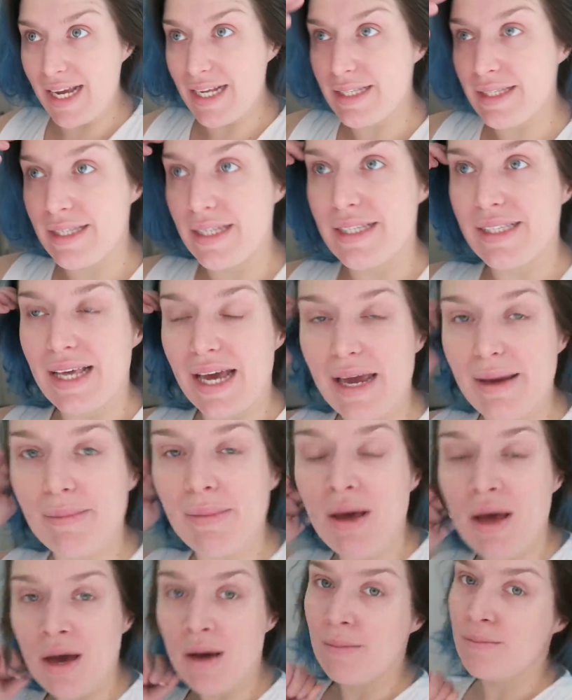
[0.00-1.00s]
It's the
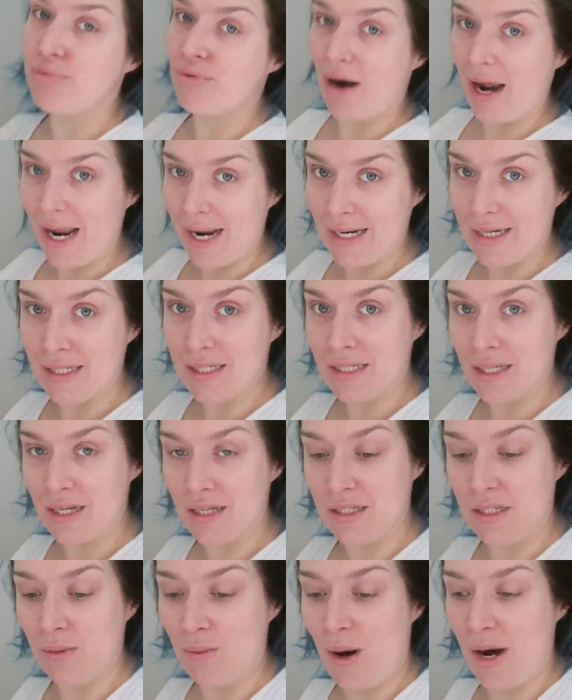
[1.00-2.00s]
same brand
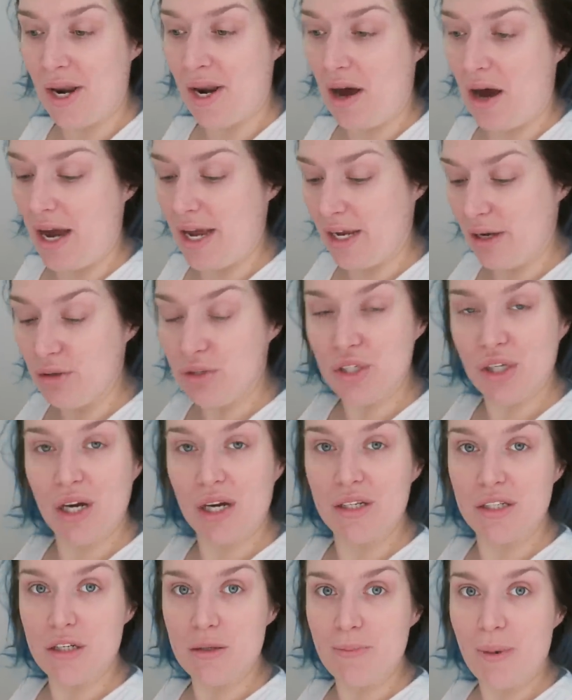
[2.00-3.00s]
as the one I used to
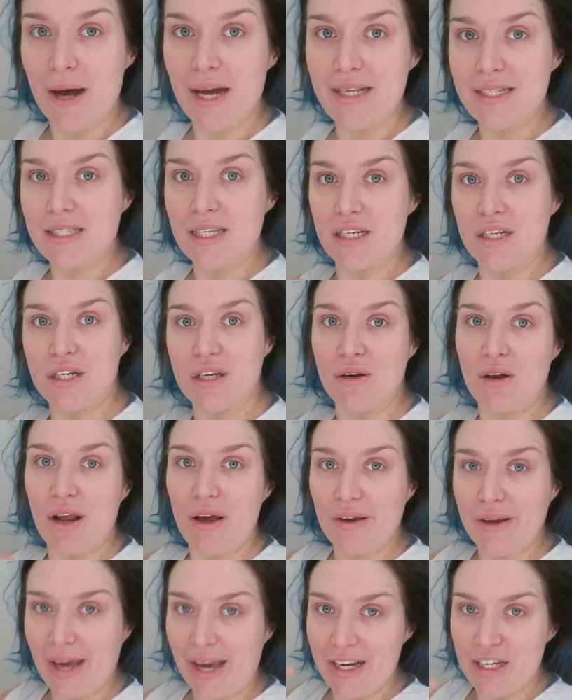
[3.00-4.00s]
go to, but it's a new
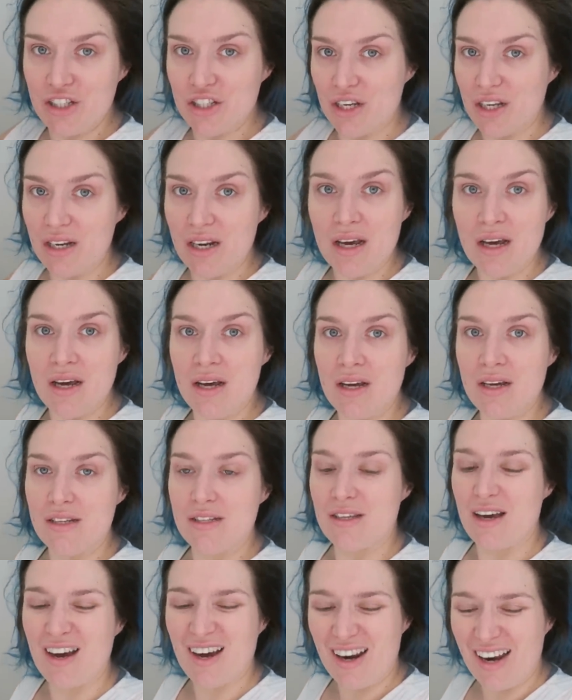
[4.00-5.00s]
location.
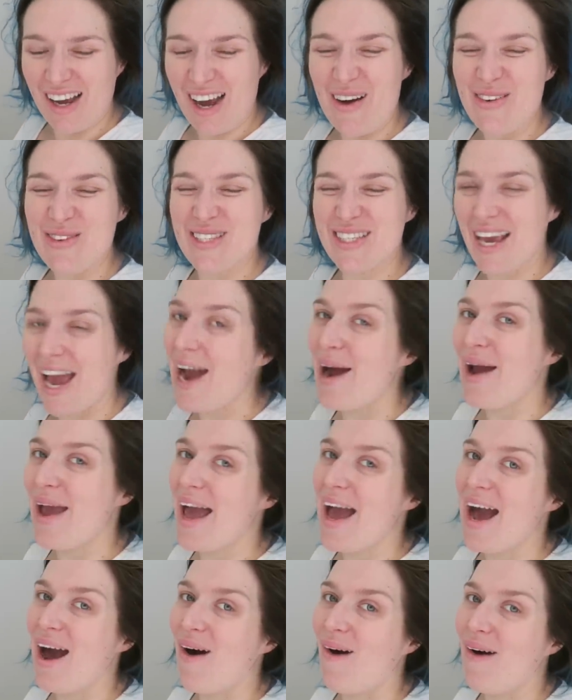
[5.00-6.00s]
So I'm gonna go scout it
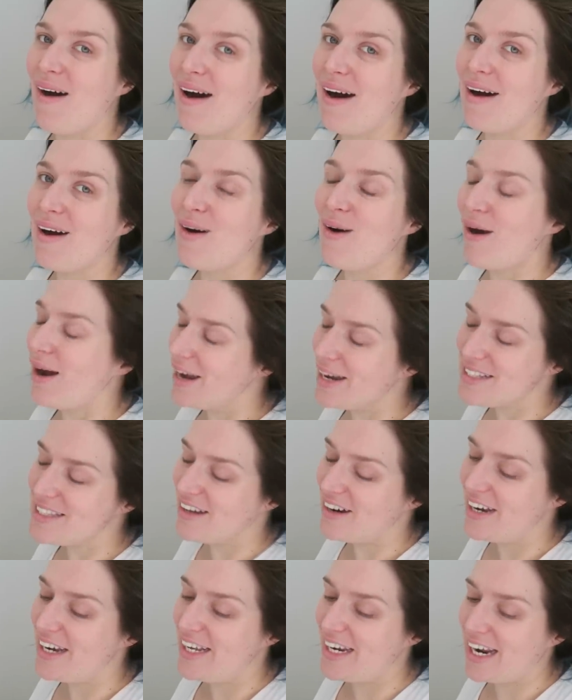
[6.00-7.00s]
out. quite
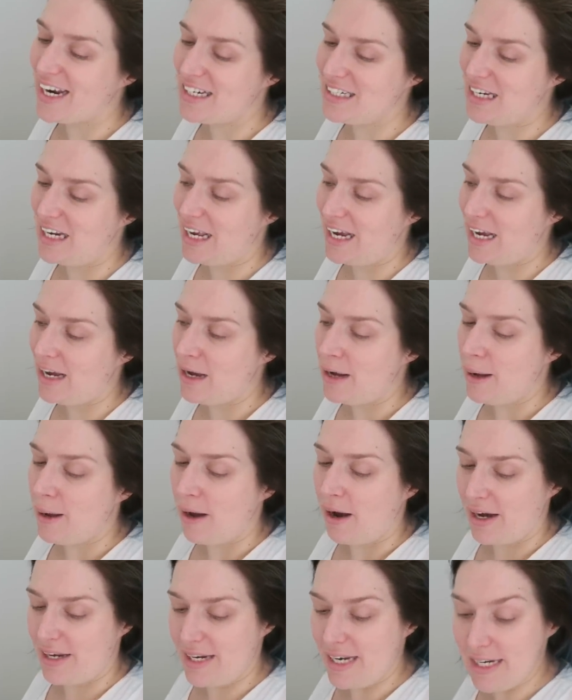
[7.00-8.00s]
excited, actually.
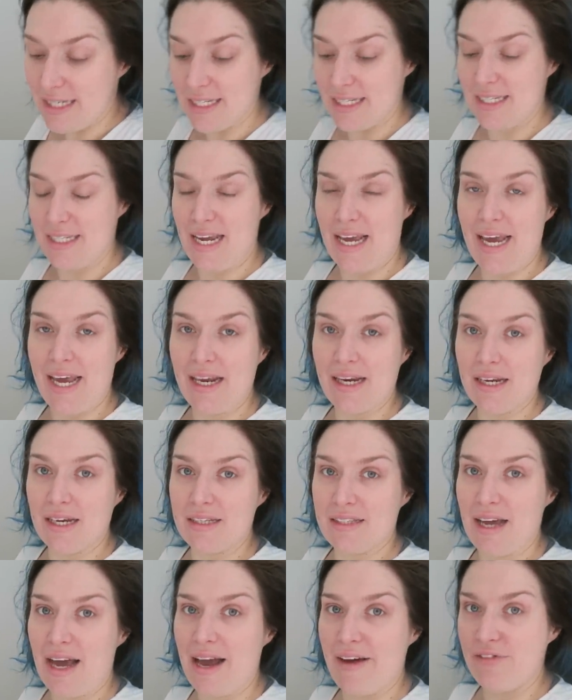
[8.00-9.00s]
I need to stay in
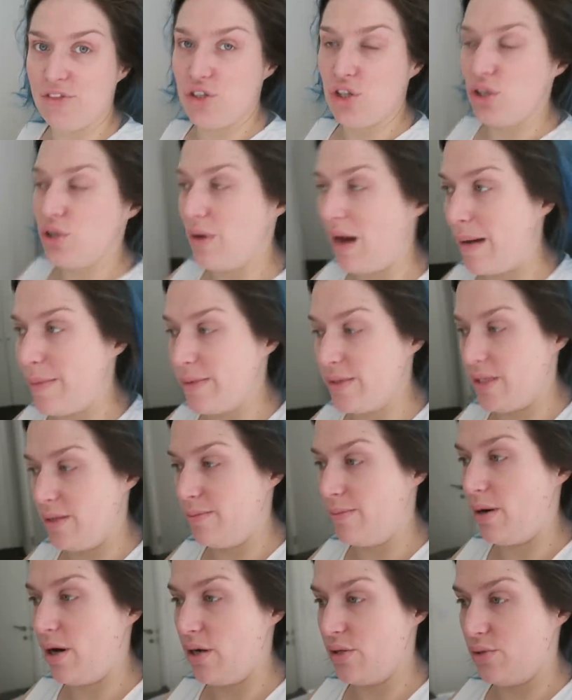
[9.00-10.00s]
because I have two
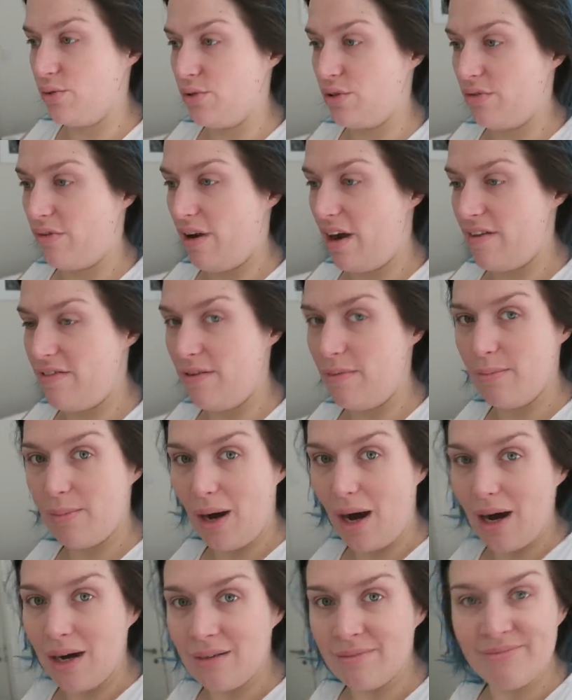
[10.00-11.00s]
Amazon parcels arriving,
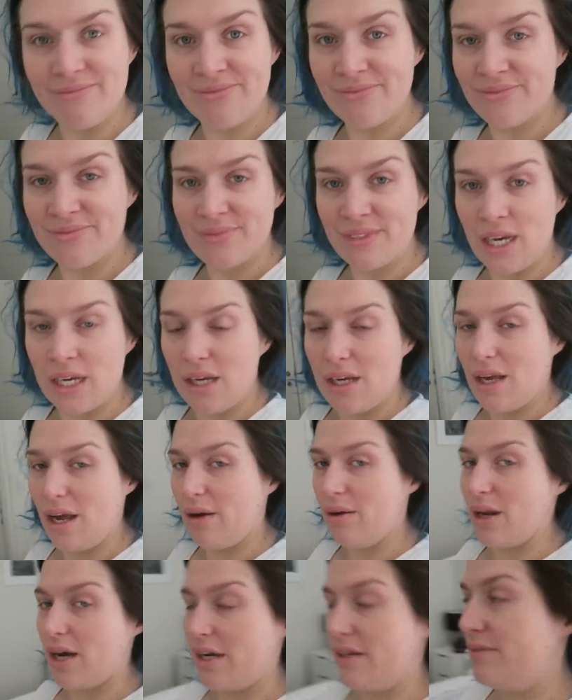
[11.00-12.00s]
but
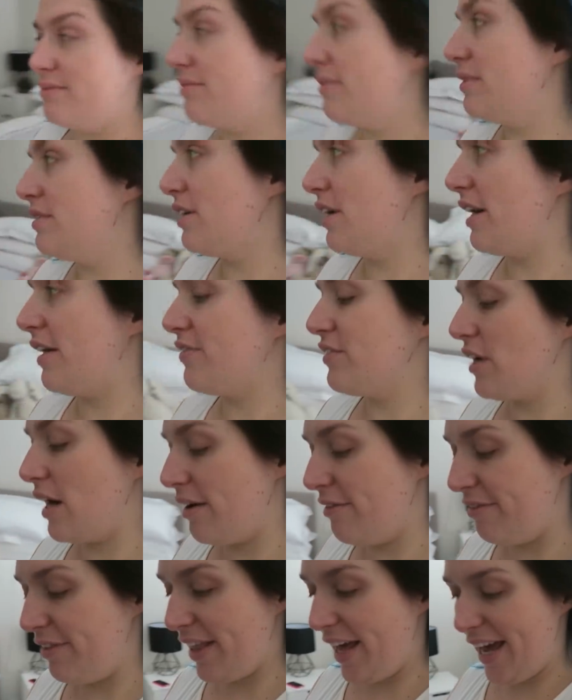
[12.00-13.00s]
YOLO. Don't have
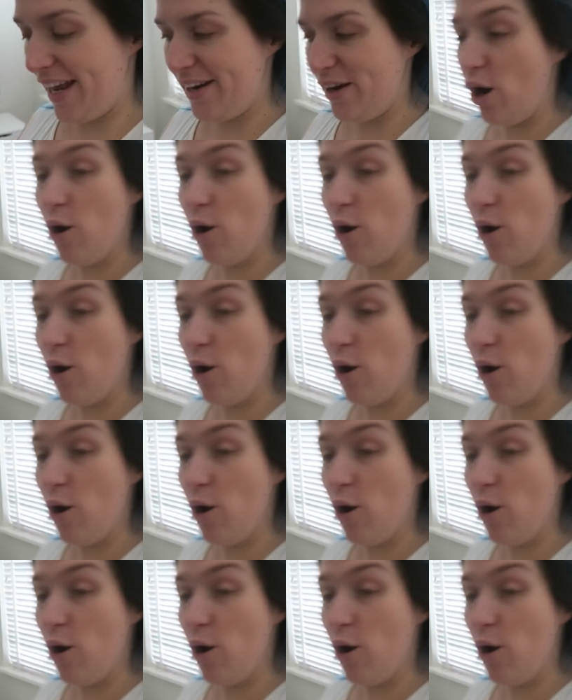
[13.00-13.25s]
time for that.